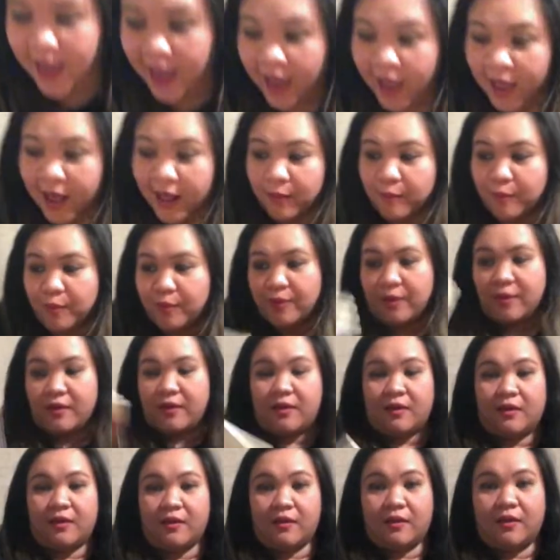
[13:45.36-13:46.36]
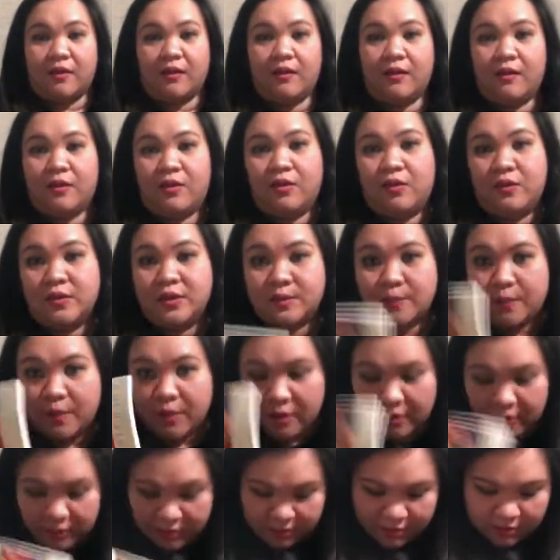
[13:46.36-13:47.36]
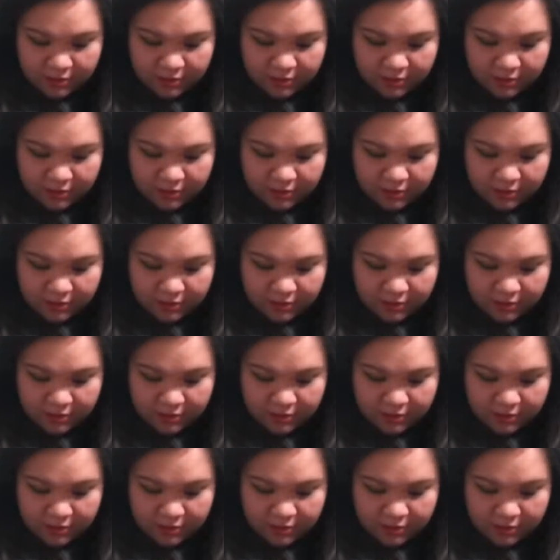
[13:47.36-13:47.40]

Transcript: I'll put in this book,